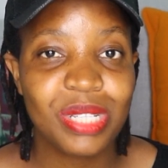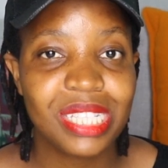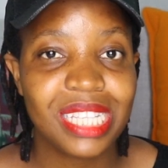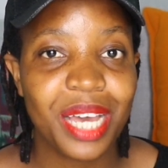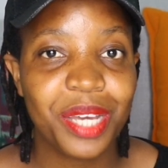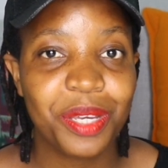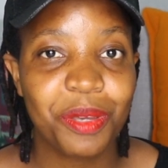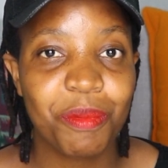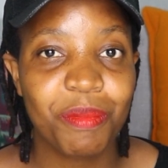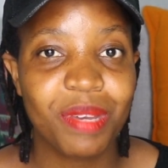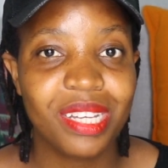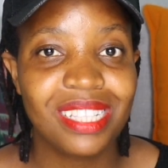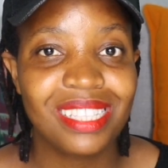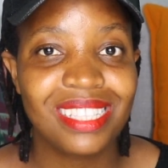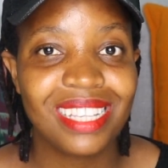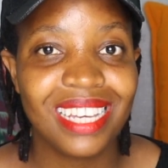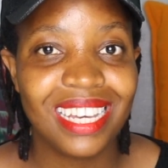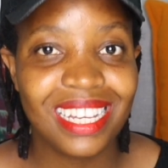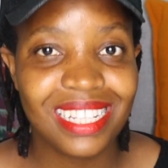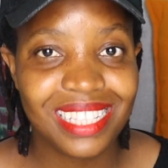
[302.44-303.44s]
those
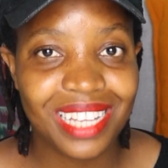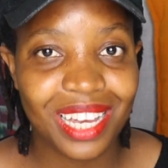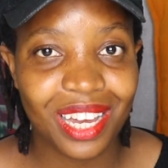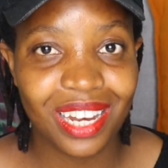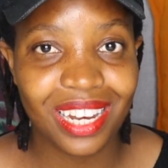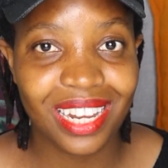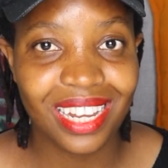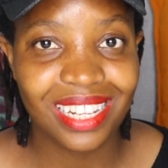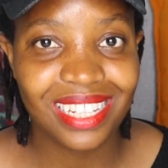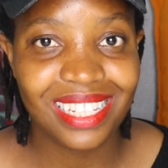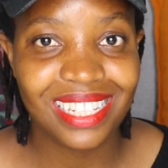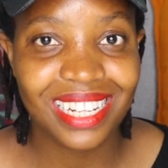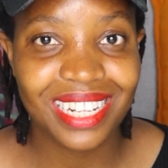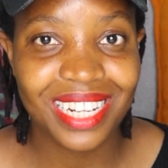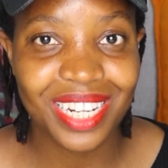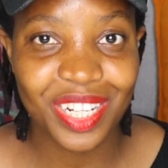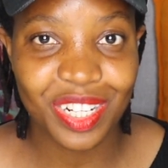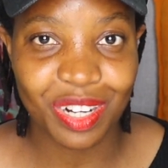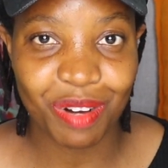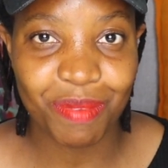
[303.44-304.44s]
arguments escalate
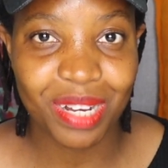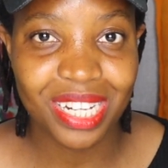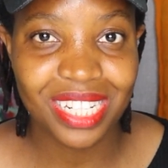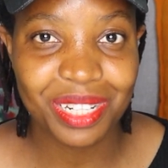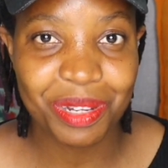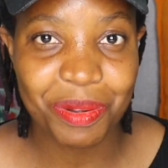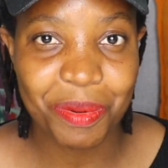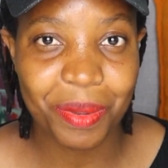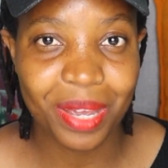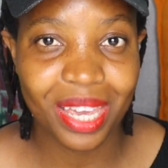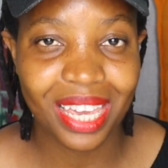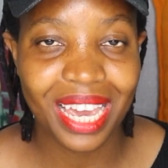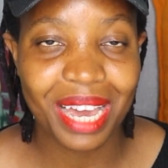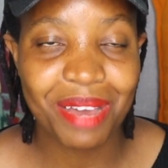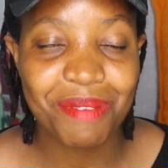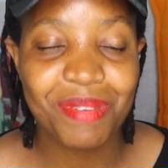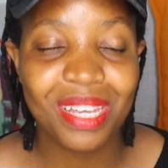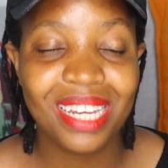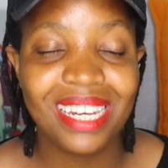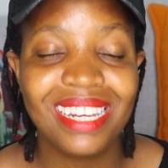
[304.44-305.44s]
in a dramatic way.
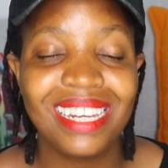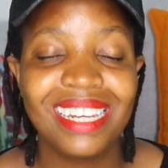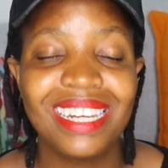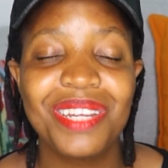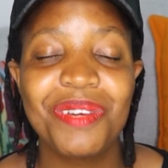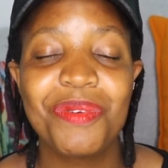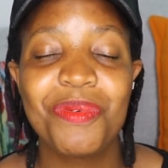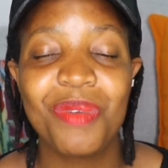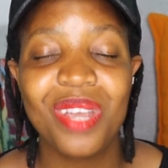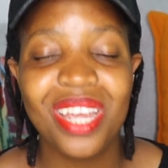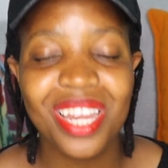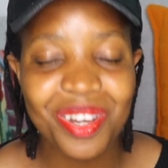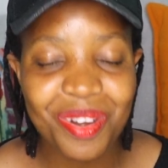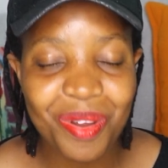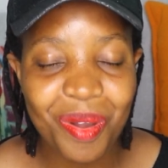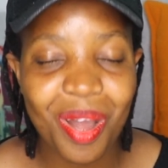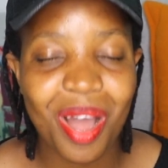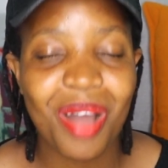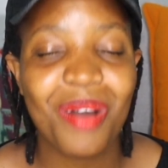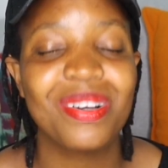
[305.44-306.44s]
I mean, we
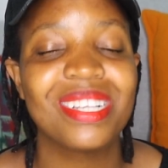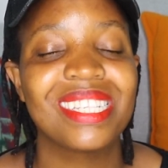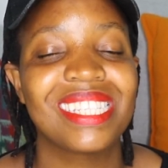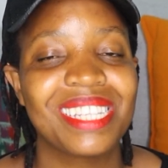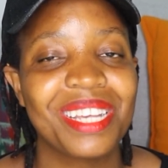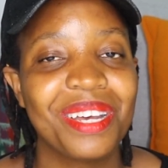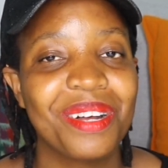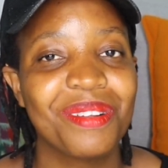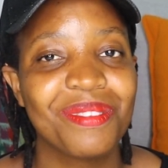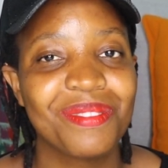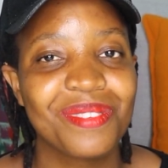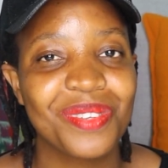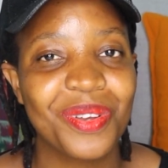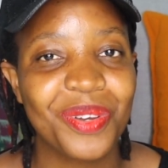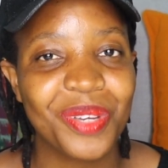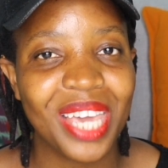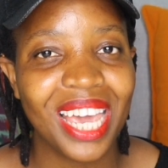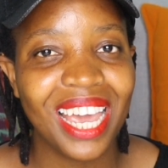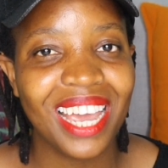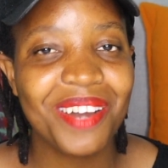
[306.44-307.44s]
know ourselves,
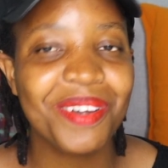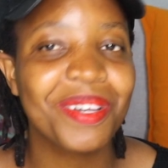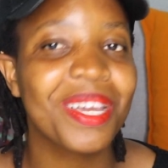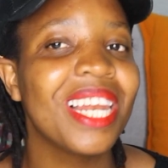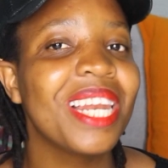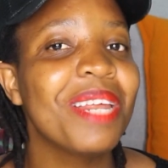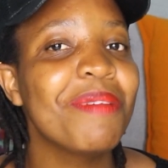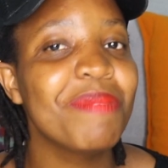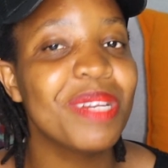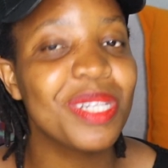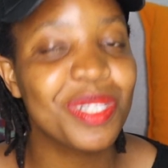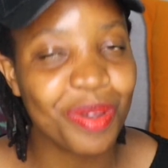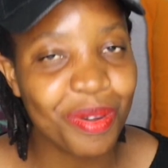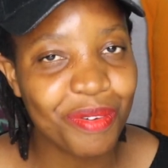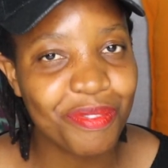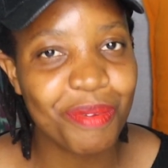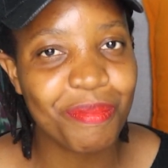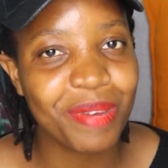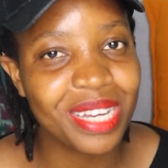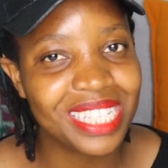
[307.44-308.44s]
okay? Okay, let me
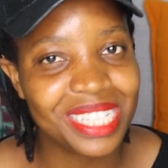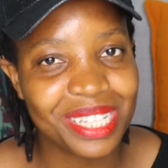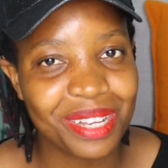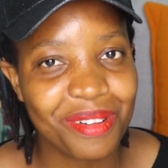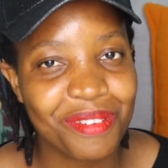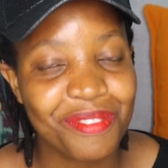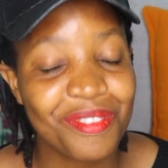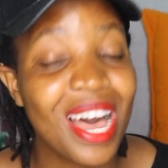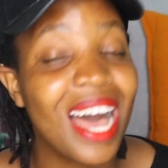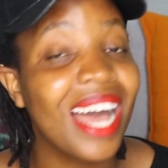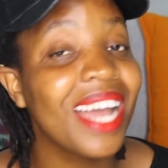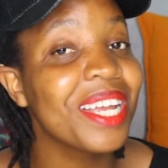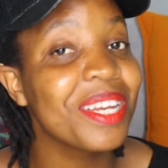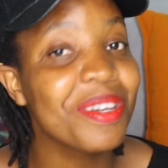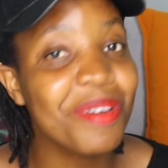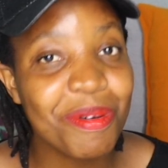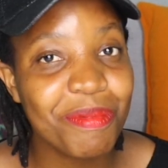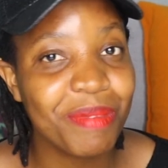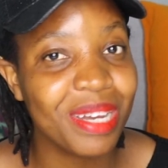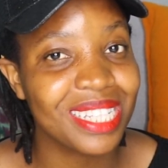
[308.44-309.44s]
talk for myself. I
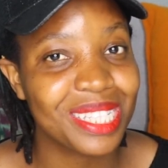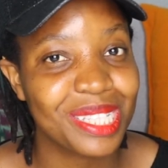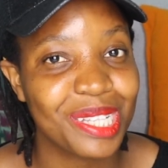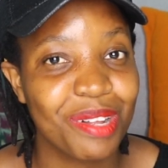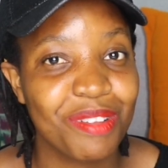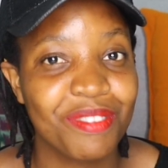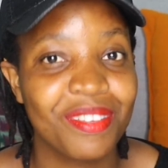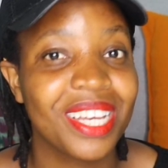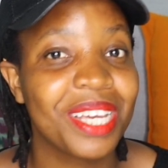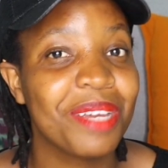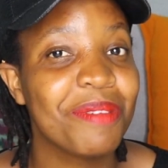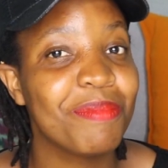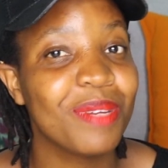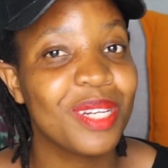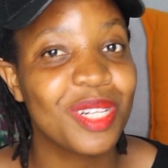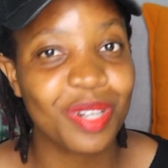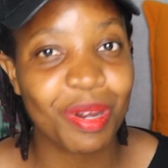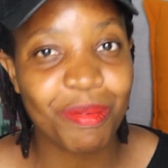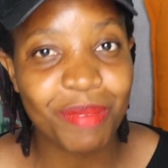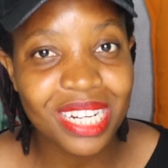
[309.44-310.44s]
know myself. I can
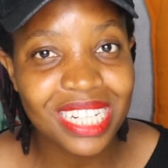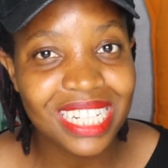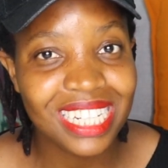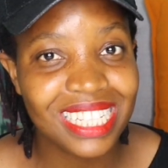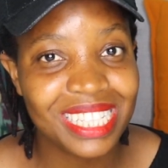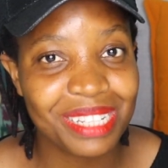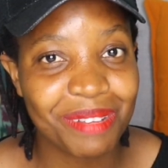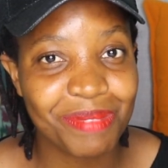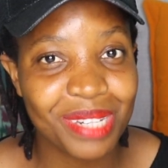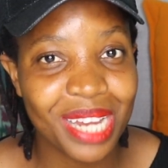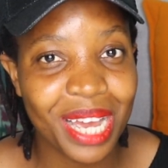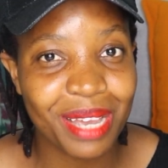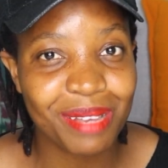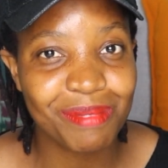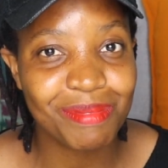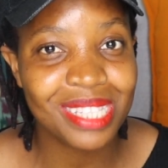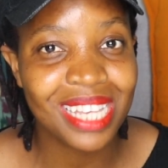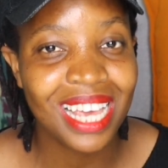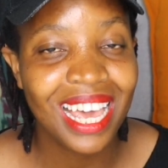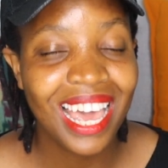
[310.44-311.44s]
be dramatic
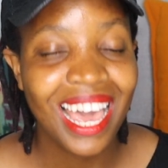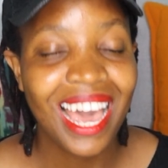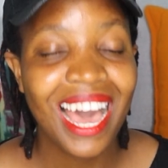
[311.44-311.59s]
sometimes.